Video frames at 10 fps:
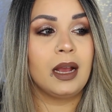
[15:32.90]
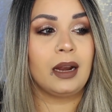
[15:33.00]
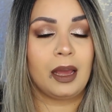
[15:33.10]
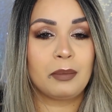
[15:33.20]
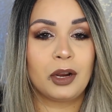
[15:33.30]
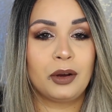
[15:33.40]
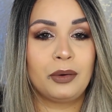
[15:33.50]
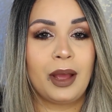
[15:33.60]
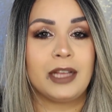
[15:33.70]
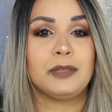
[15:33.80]
Glam
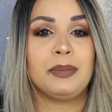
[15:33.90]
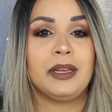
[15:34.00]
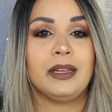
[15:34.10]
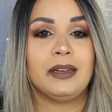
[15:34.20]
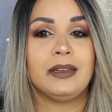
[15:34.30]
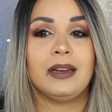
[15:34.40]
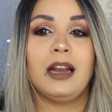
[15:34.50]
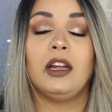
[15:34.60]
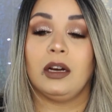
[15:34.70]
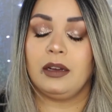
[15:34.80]
Glow has been,
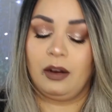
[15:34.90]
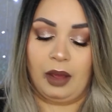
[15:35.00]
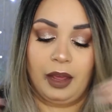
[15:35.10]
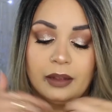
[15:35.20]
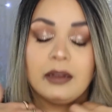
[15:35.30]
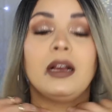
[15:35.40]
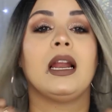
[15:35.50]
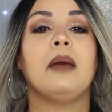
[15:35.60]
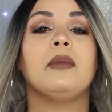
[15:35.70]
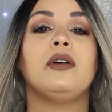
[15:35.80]
look, okay,
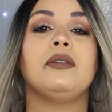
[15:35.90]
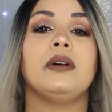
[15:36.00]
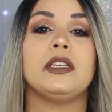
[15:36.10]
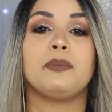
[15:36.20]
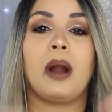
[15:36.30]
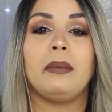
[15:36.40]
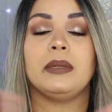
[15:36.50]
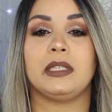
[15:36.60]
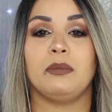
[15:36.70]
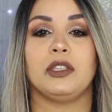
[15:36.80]
Glam Glow is
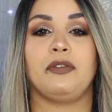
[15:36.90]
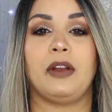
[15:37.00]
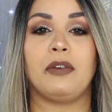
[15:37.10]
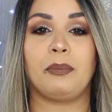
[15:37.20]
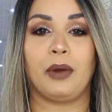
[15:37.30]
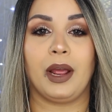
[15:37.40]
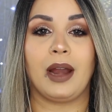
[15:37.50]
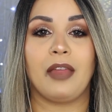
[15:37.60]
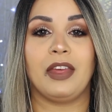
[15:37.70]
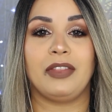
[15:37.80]
probably someone's favorite
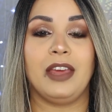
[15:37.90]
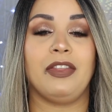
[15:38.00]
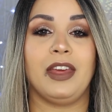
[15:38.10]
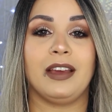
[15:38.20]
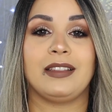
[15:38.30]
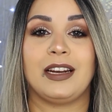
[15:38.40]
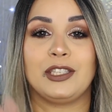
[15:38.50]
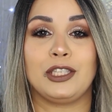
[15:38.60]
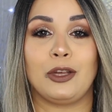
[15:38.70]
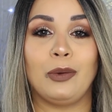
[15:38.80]
brand that they think that
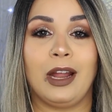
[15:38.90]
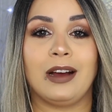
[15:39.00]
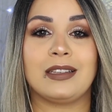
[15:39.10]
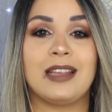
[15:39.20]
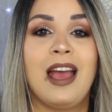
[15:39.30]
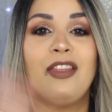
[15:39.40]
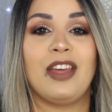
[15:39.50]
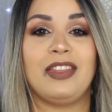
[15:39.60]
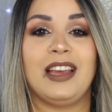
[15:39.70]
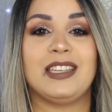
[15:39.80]
is so luxe
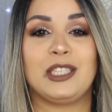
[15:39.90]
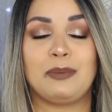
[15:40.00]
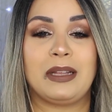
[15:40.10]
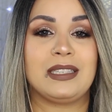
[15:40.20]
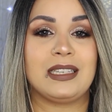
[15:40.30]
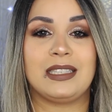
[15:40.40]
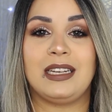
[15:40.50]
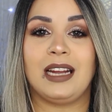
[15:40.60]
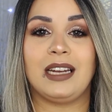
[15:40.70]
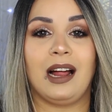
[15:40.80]
that they can spend
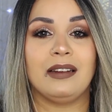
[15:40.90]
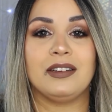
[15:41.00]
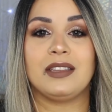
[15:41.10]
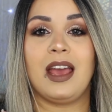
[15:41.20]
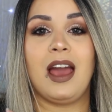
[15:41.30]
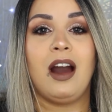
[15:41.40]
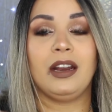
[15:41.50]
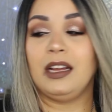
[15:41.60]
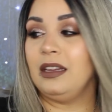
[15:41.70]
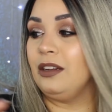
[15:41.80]
$69
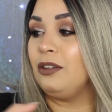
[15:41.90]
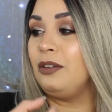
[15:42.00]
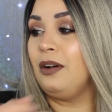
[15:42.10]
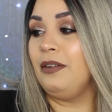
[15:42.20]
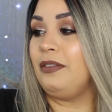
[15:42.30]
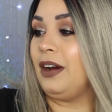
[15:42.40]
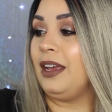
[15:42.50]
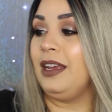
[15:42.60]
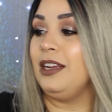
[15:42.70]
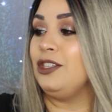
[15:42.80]
on a little
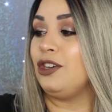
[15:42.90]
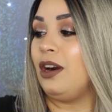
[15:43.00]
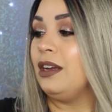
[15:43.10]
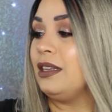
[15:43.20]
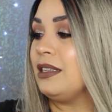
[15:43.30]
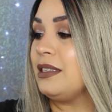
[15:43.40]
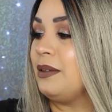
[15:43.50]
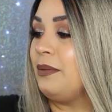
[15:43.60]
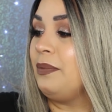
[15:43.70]
fucking jar. Look at this.